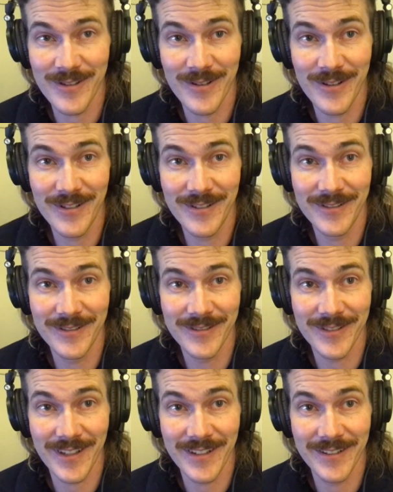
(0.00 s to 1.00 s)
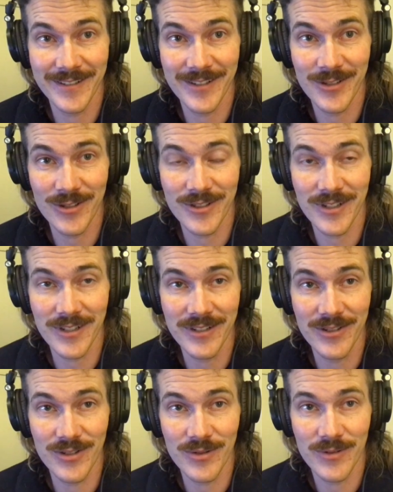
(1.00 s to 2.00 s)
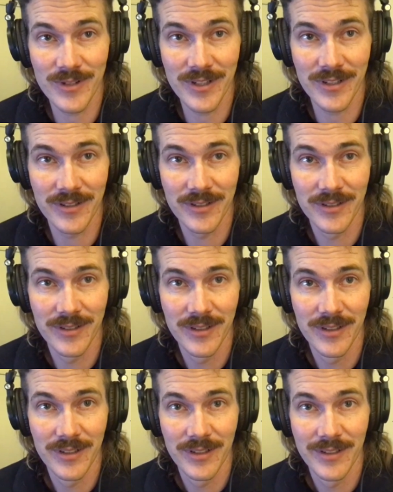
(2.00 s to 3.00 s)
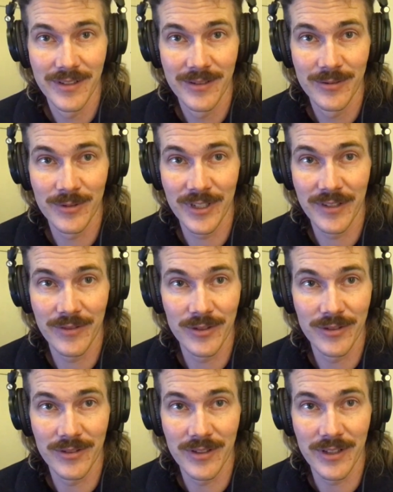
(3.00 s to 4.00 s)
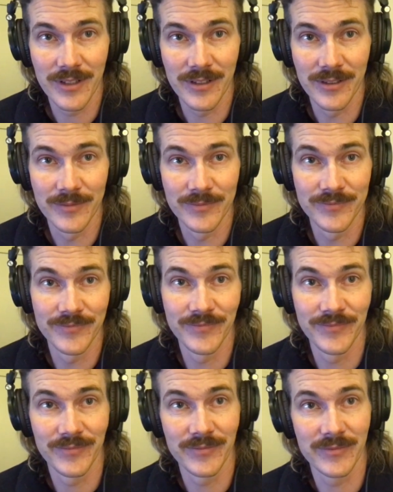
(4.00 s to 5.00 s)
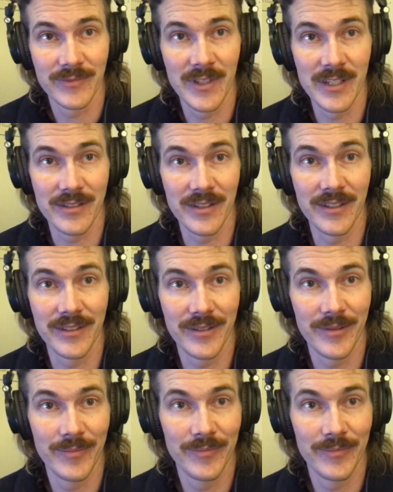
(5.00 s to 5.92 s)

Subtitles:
you alls can just enjoy whatever the hell this is.